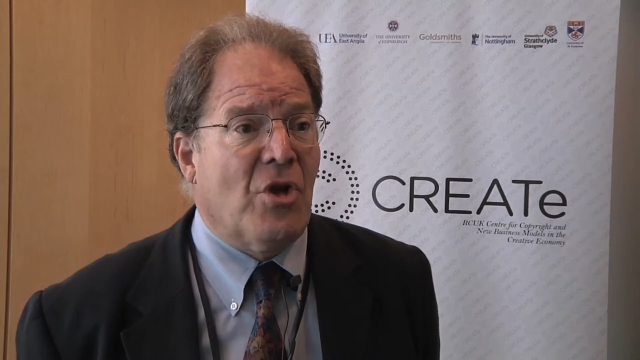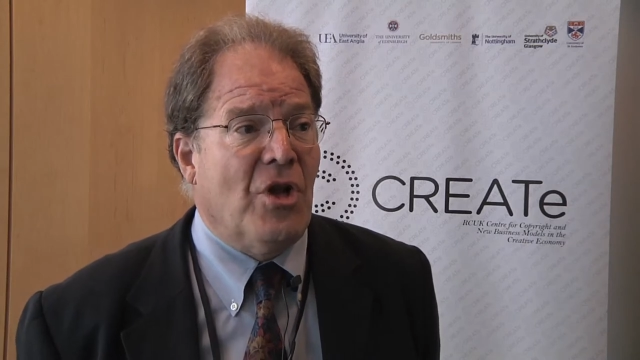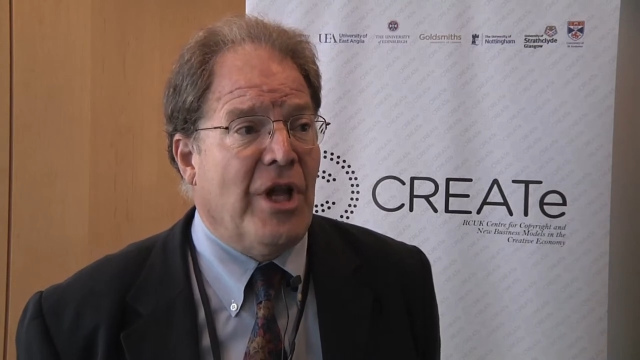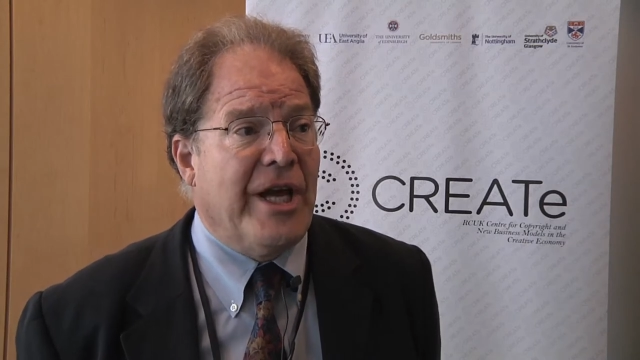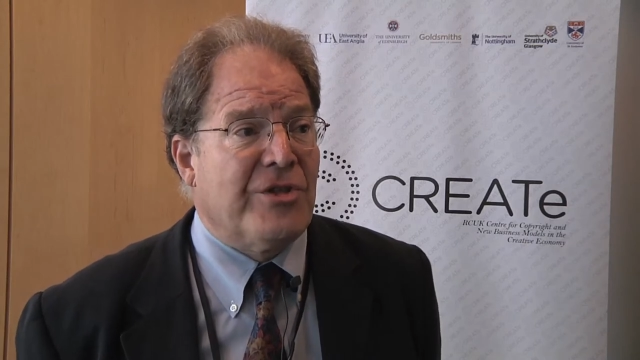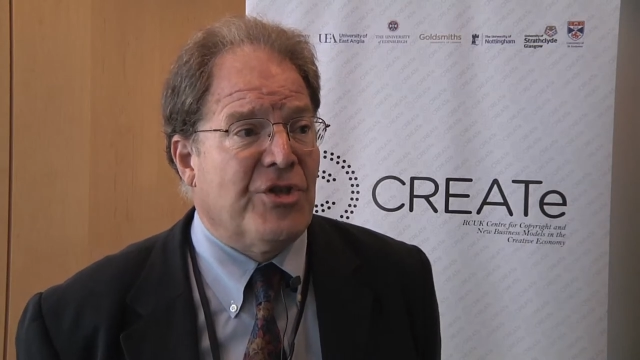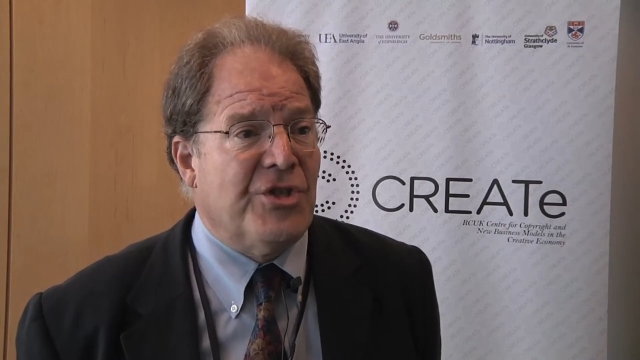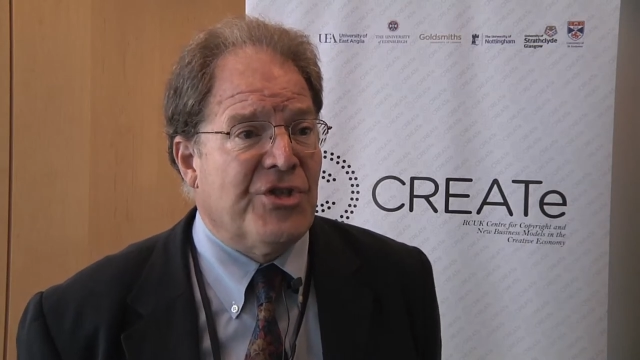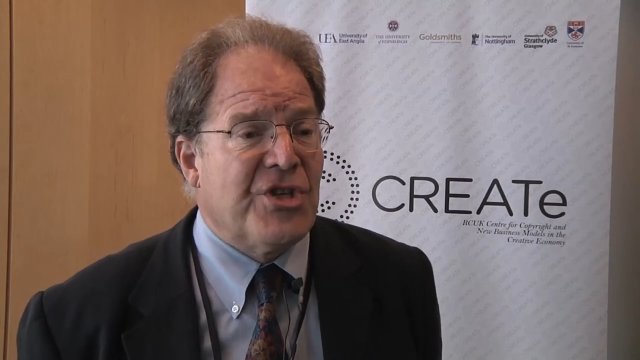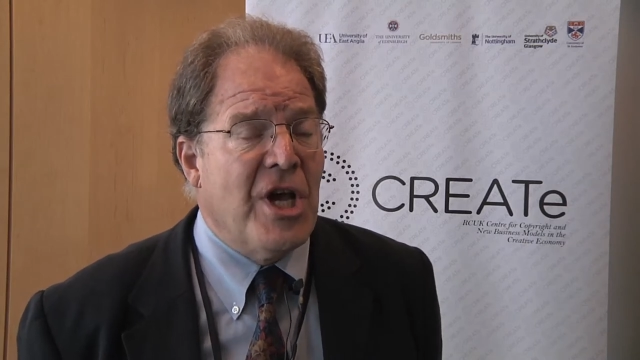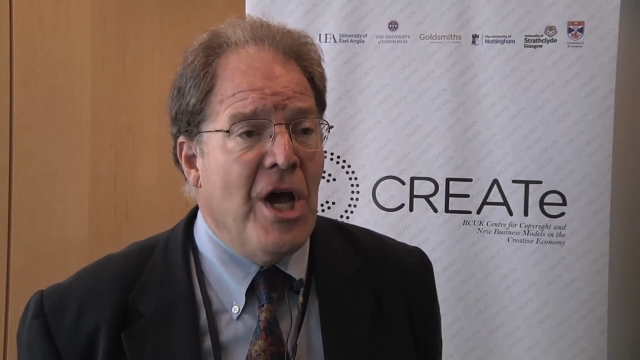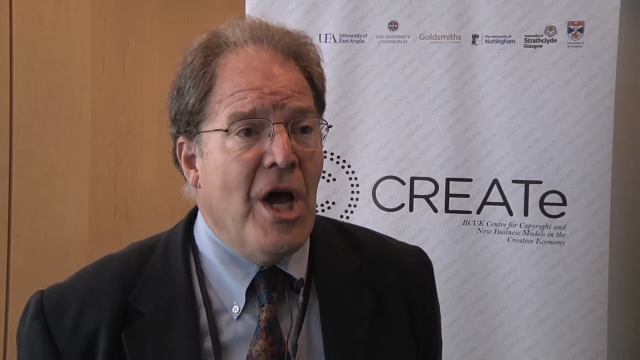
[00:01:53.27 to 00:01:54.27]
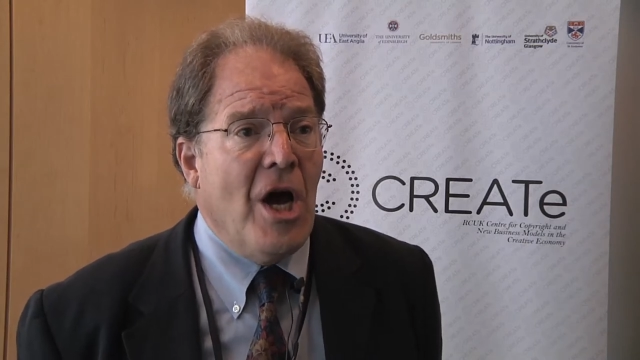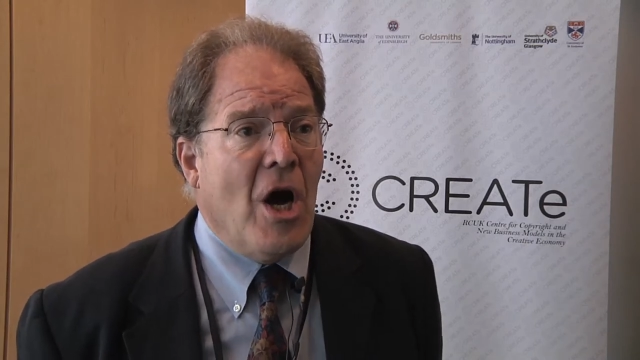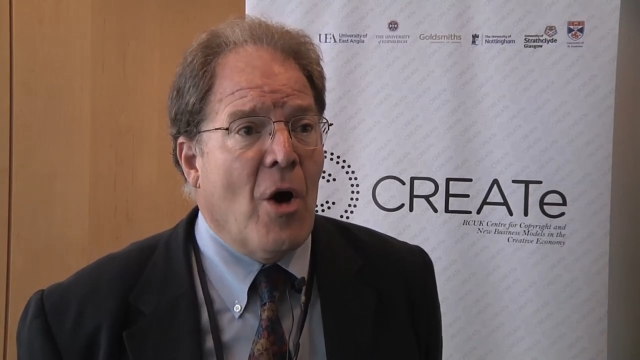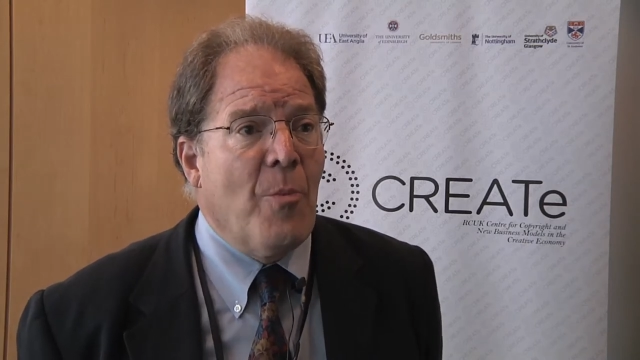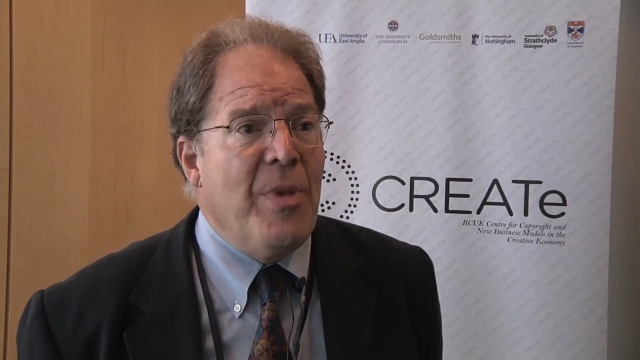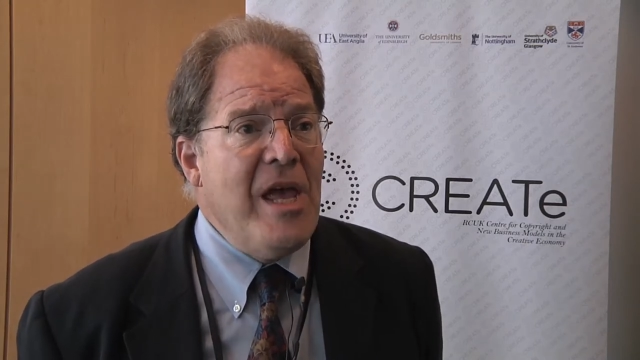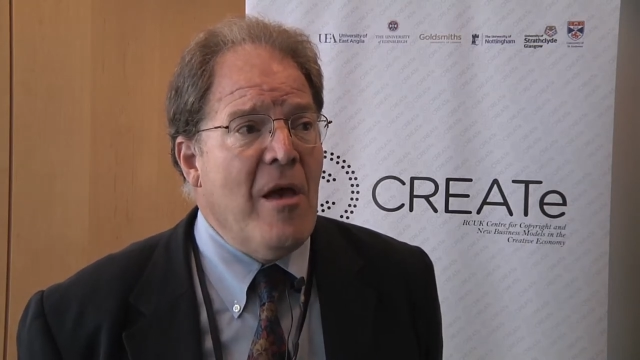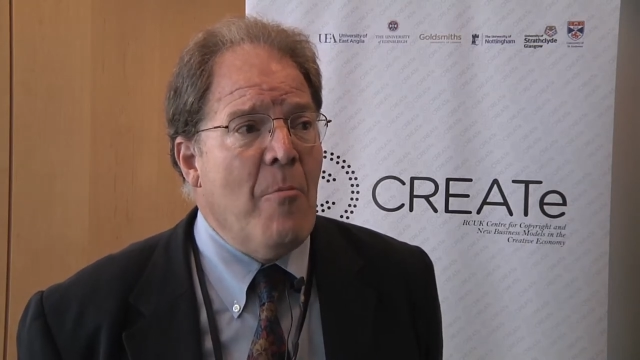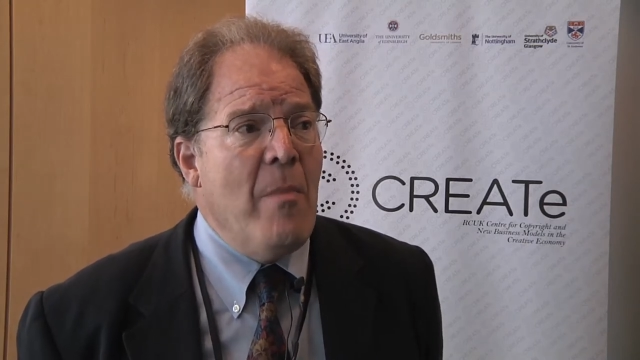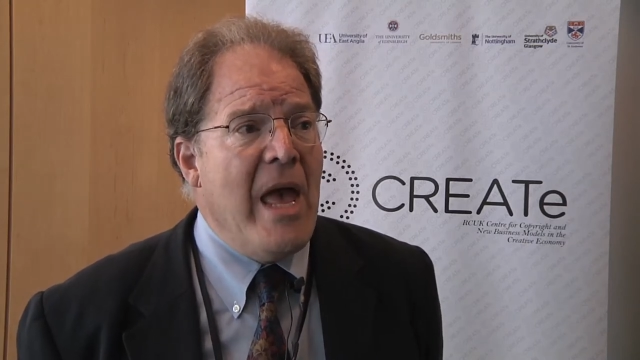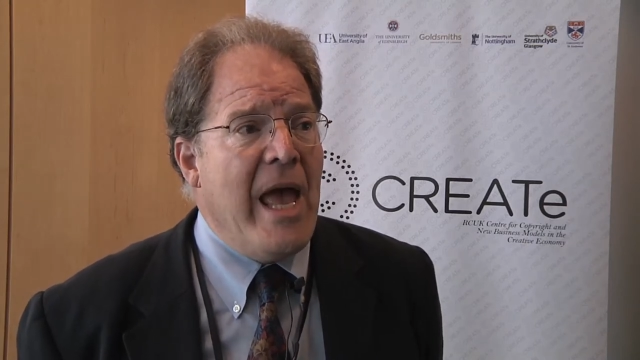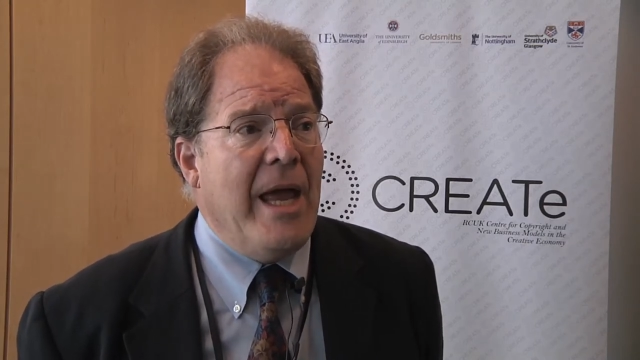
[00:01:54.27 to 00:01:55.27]
collections are
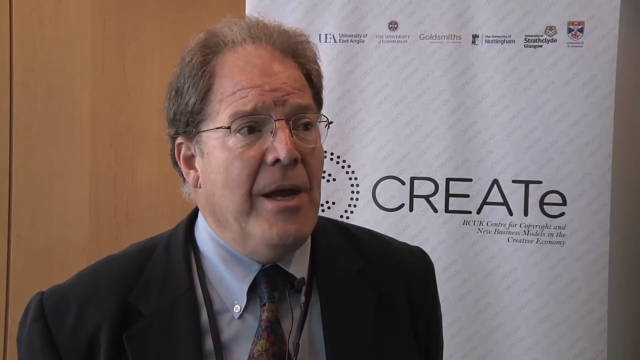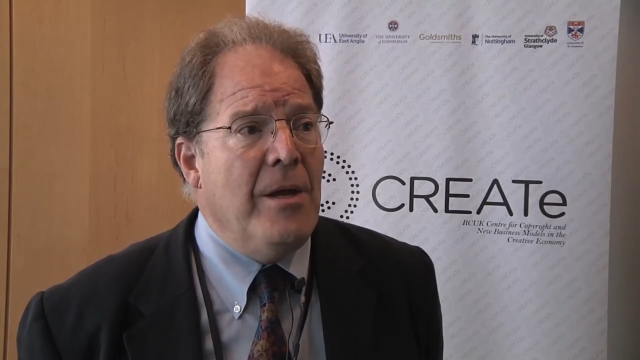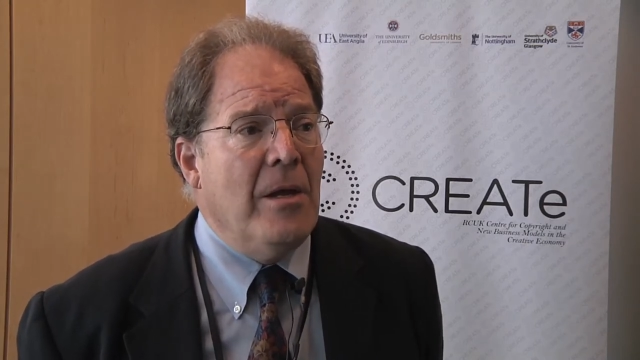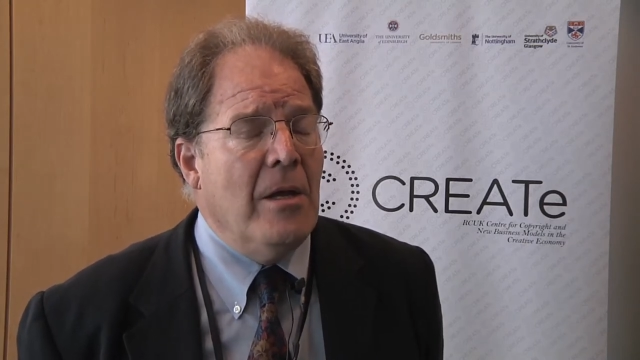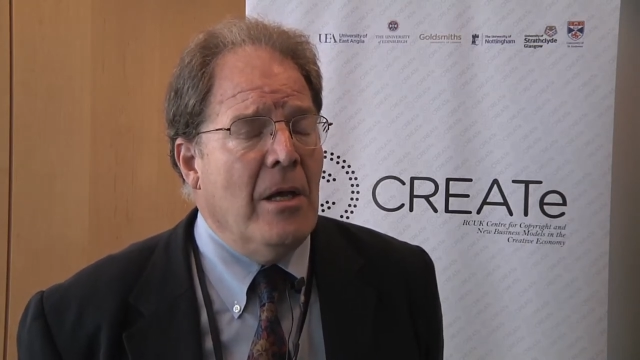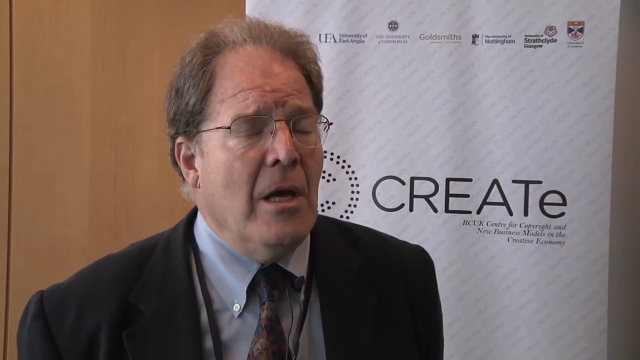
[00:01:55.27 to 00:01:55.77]
being made